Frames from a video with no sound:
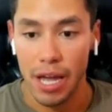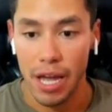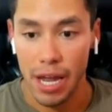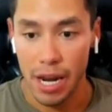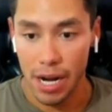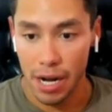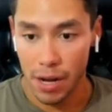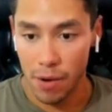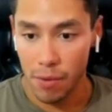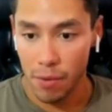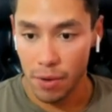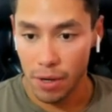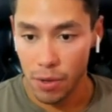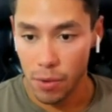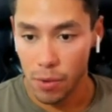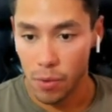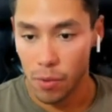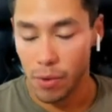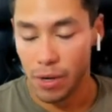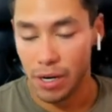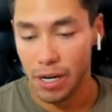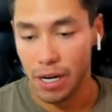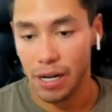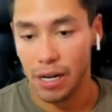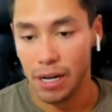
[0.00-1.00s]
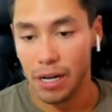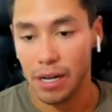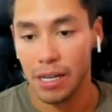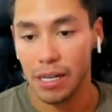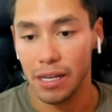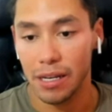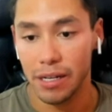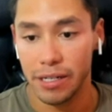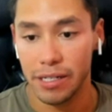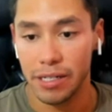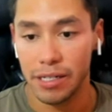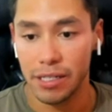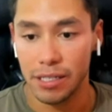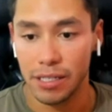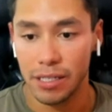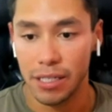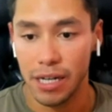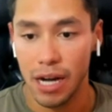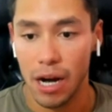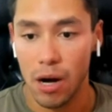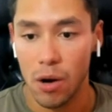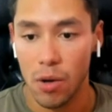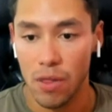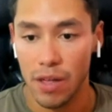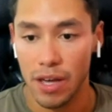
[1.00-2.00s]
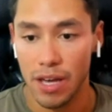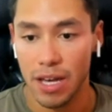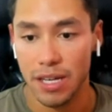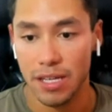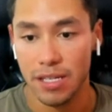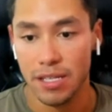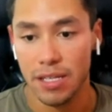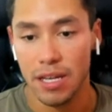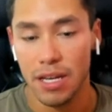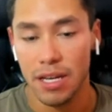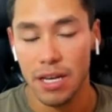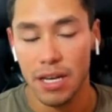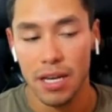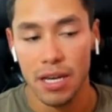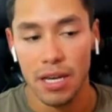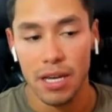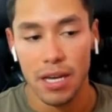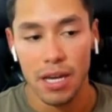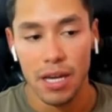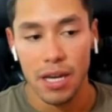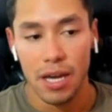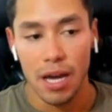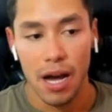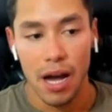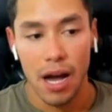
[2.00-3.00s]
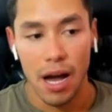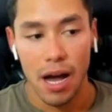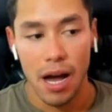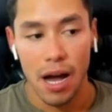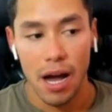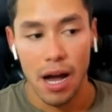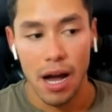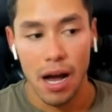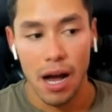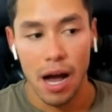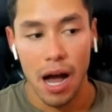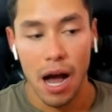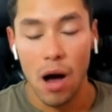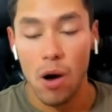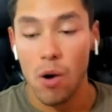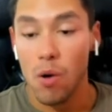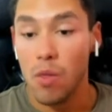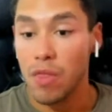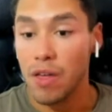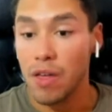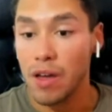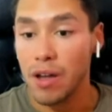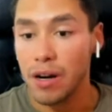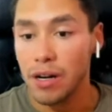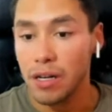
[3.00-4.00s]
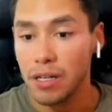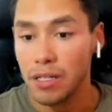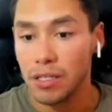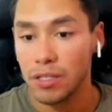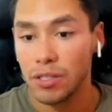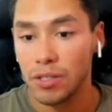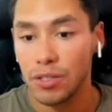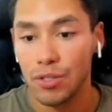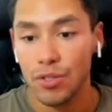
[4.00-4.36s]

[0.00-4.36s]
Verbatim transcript: anyone who wanna learn nowadays out there.